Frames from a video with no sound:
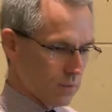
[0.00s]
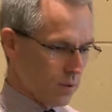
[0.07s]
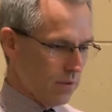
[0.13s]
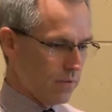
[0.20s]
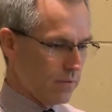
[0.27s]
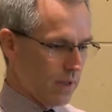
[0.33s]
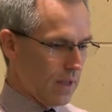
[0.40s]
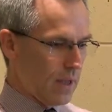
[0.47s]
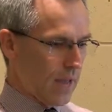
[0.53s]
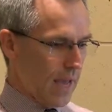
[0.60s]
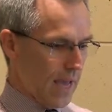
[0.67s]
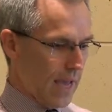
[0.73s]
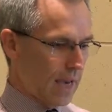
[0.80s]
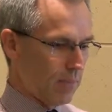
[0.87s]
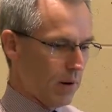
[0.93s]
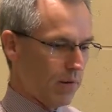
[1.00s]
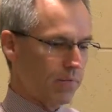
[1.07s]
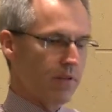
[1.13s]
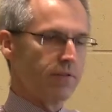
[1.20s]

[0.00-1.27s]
we've had about